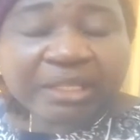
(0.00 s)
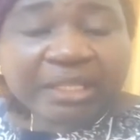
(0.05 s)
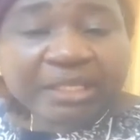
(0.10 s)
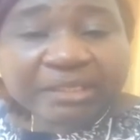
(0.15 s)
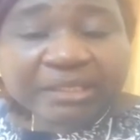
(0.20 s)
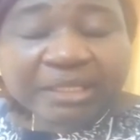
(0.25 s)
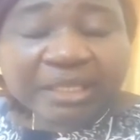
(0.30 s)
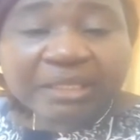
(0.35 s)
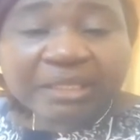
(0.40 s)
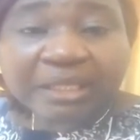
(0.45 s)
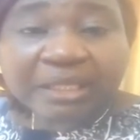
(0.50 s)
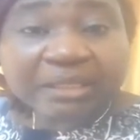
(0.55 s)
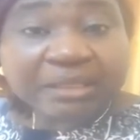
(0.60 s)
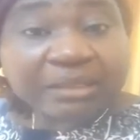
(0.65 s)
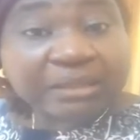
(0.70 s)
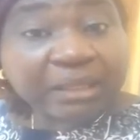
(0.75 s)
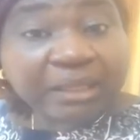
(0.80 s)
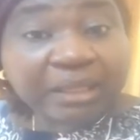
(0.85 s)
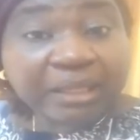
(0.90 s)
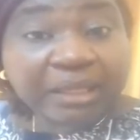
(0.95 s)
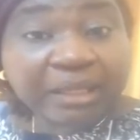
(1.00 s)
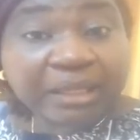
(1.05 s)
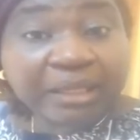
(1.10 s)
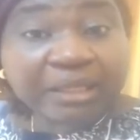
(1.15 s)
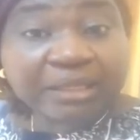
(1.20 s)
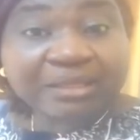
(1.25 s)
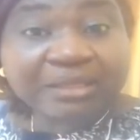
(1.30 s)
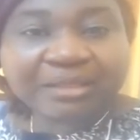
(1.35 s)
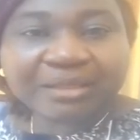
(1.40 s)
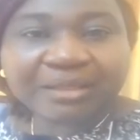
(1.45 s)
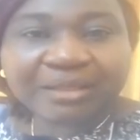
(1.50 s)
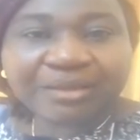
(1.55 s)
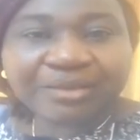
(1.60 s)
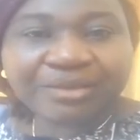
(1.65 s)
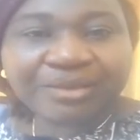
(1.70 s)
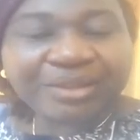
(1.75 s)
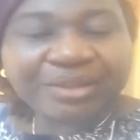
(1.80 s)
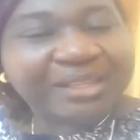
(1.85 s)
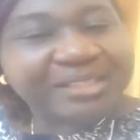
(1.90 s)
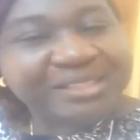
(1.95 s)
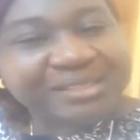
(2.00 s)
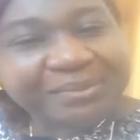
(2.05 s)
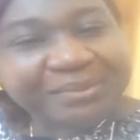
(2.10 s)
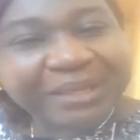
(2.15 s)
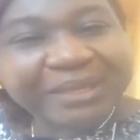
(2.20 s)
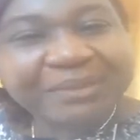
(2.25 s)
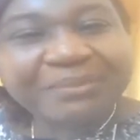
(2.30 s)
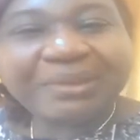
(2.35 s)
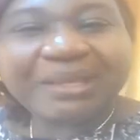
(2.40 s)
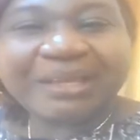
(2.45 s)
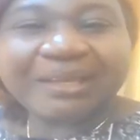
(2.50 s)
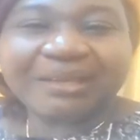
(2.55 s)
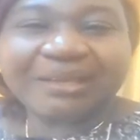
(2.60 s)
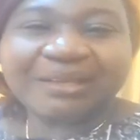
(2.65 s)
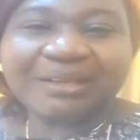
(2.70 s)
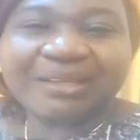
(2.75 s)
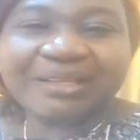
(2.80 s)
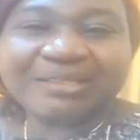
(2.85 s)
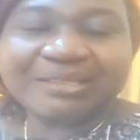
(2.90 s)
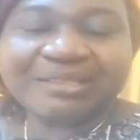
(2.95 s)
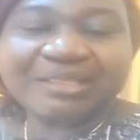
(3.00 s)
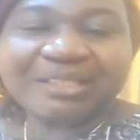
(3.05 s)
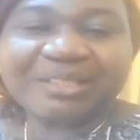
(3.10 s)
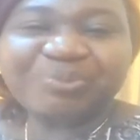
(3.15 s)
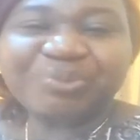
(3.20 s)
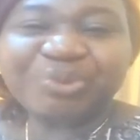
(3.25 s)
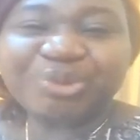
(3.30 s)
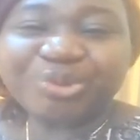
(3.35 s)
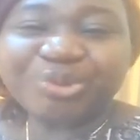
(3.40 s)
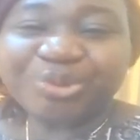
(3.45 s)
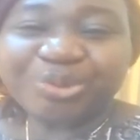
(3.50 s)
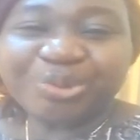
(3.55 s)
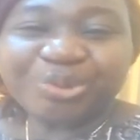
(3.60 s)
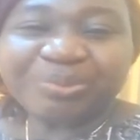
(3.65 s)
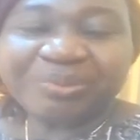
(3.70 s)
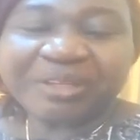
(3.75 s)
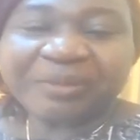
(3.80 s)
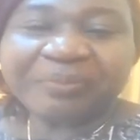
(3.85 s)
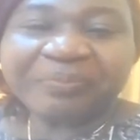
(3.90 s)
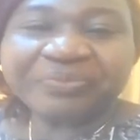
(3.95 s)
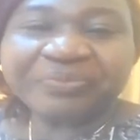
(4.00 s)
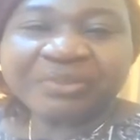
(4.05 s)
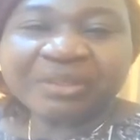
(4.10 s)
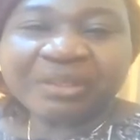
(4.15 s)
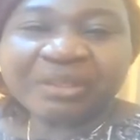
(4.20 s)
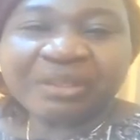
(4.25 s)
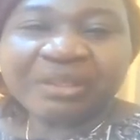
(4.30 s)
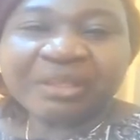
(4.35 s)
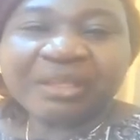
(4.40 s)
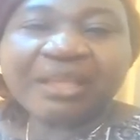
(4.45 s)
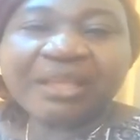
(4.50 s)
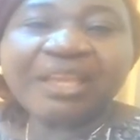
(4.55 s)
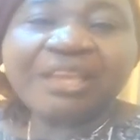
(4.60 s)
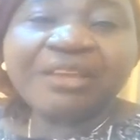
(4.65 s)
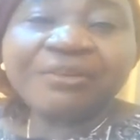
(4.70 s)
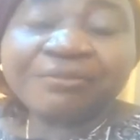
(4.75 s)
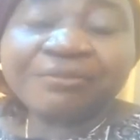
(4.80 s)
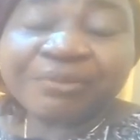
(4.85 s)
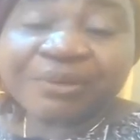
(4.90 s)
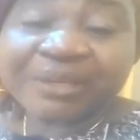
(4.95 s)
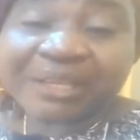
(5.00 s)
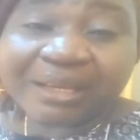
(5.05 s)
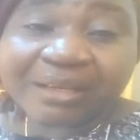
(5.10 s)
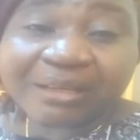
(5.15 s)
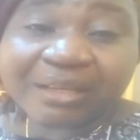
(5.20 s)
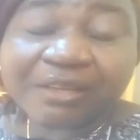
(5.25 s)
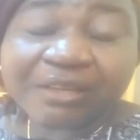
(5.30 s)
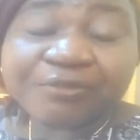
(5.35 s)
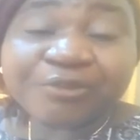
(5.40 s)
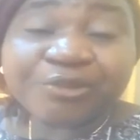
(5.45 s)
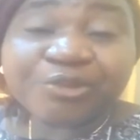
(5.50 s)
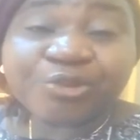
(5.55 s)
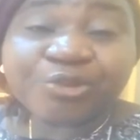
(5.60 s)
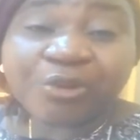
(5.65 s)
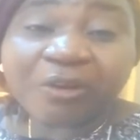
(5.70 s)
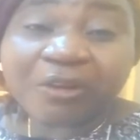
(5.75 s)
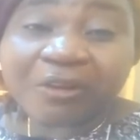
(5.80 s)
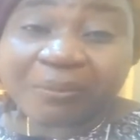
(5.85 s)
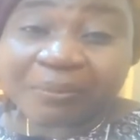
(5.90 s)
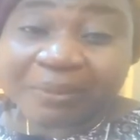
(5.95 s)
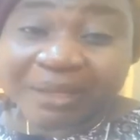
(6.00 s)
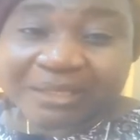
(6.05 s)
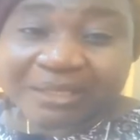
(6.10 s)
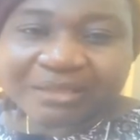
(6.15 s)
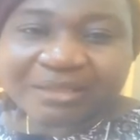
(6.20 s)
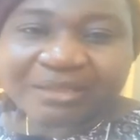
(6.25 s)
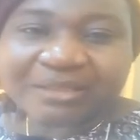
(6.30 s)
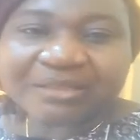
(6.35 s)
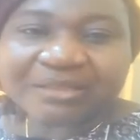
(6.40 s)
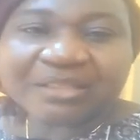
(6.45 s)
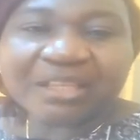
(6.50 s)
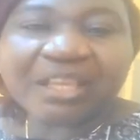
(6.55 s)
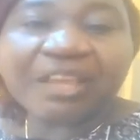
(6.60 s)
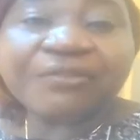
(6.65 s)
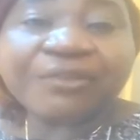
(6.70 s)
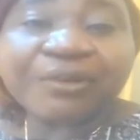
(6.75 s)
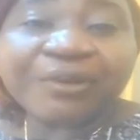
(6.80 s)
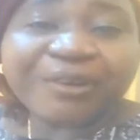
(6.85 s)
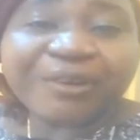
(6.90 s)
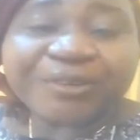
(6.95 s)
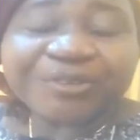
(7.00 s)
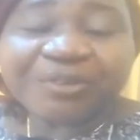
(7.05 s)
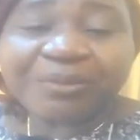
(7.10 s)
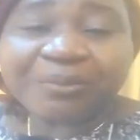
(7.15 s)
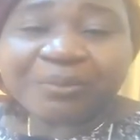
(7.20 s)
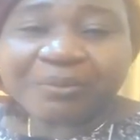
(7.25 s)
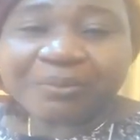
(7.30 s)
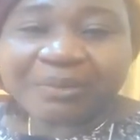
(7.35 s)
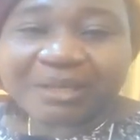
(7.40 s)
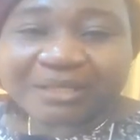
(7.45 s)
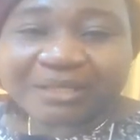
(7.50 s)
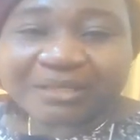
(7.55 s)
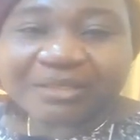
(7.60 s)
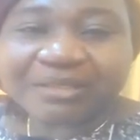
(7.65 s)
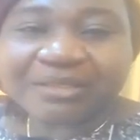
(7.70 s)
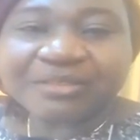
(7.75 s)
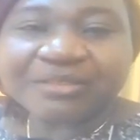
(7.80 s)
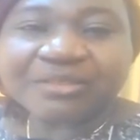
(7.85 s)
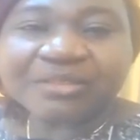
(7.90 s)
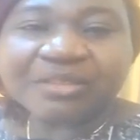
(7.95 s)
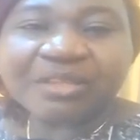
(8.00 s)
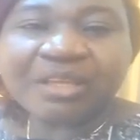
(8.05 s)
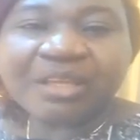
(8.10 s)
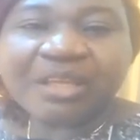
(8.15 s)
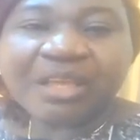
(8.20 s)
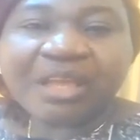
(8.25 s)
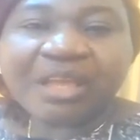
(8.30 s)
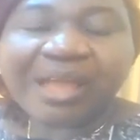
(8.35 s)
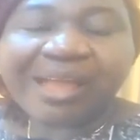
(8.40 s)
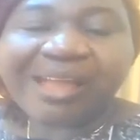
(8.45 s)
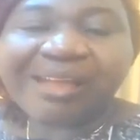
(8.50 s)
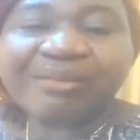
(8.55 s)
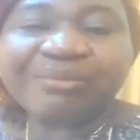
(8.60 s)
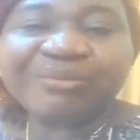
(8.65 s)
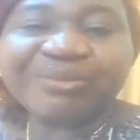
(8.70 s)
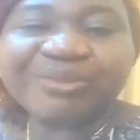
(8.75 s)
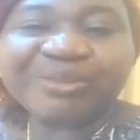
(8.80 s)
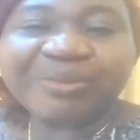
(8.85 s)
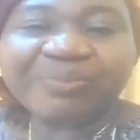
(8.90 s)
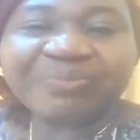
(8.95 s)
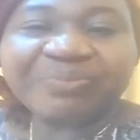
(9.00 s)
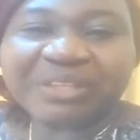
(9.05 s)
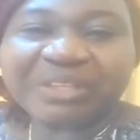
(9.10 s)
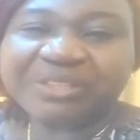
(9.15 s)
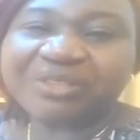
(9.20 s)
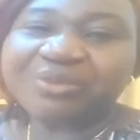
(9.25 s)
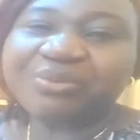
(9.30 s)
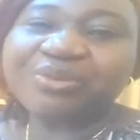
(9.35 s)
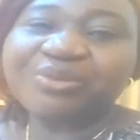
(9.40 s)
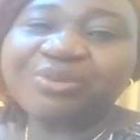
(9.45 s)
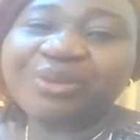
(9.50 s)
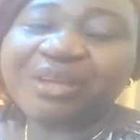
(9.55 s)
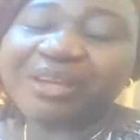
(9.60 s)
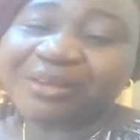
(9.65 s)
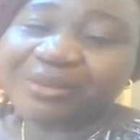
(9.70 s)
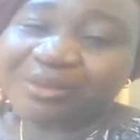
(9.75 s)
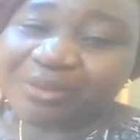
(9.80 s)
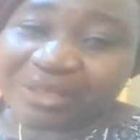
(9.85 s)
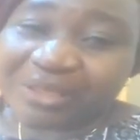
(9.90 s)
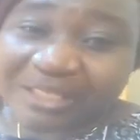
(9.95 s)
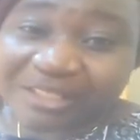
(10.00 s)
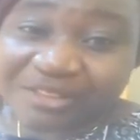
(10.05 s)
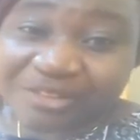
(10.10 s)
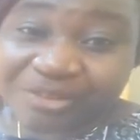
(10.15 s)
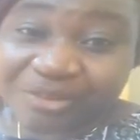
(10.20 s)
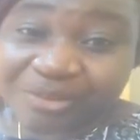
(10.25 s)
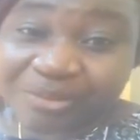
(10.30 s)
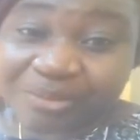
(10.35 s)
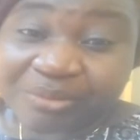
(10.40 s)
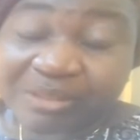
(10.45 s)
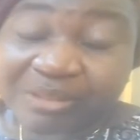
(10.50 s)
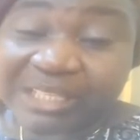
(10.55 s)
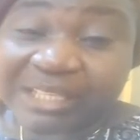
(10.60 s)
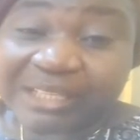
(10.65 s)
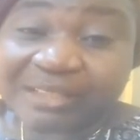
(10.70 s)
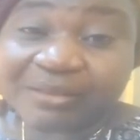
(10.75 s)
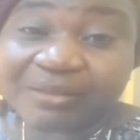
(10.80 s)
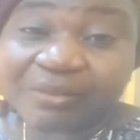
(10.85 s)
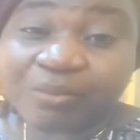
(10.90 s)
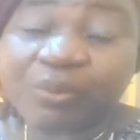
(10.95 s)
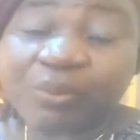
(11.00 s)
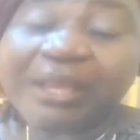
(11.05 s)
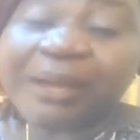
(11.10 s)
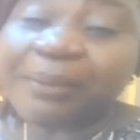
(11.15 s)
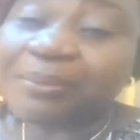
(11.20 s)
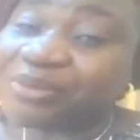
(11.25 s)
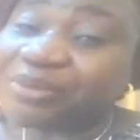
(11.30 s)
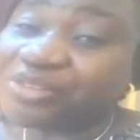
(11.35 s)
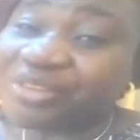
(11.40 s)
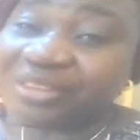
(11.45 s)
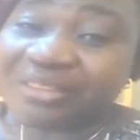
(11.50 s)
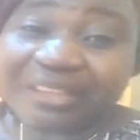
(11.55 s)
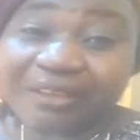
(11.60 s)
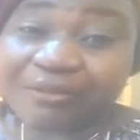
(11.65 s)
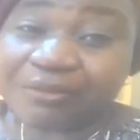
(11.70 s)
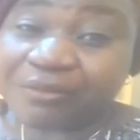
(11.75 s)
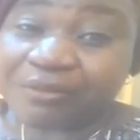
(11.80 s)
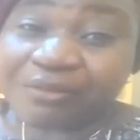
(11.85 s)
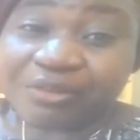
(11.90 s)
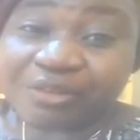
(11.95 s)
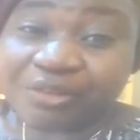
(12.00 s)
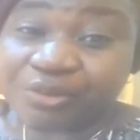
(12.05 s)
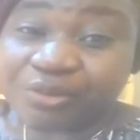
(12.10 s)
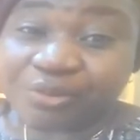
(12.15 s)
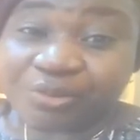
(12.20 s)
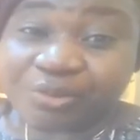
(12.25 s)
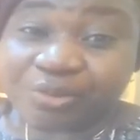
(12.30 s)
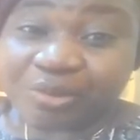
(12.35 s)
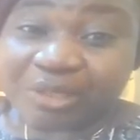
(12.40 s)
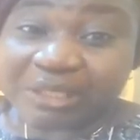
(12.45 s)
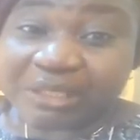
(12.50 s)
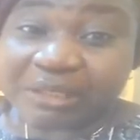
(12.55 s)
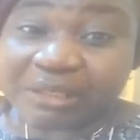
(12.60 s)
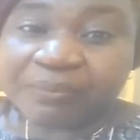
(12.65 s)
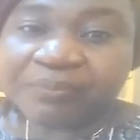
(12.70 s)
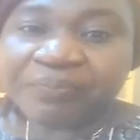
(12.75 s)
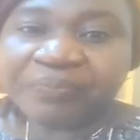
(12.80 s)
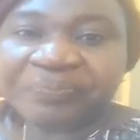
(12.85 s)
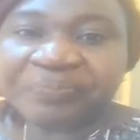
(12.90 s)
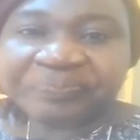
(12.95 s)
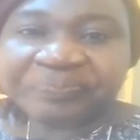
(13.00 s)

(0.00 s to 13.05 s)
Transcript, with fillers: And I said, and, and I smiled back and said, you know, ma'am, every, every truck matters, every customer matters. And I just want to acknowledge you that we appreciate everything you're doing.